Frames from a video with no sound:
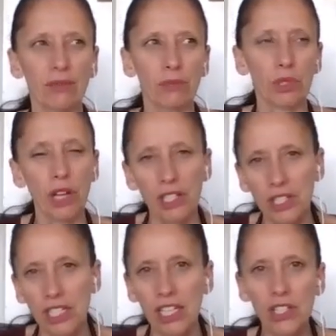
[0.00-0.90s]

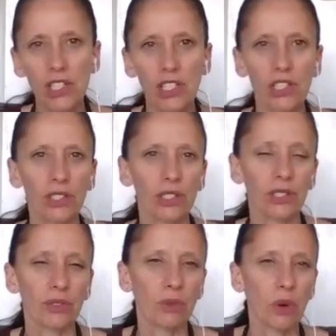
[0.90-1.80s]
procrastination, or
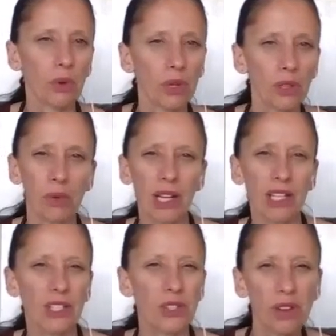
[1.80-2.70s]
you want to
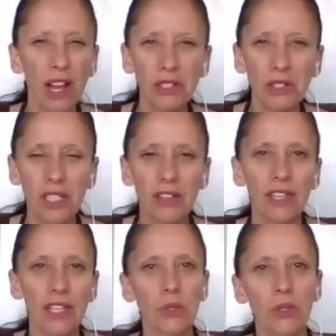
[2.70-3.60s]
distract yourself,
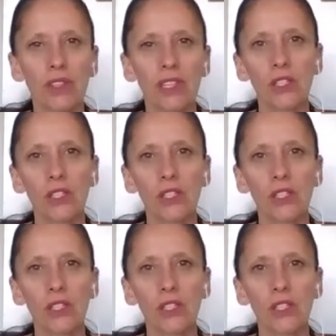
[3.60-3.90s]
that sort of thing.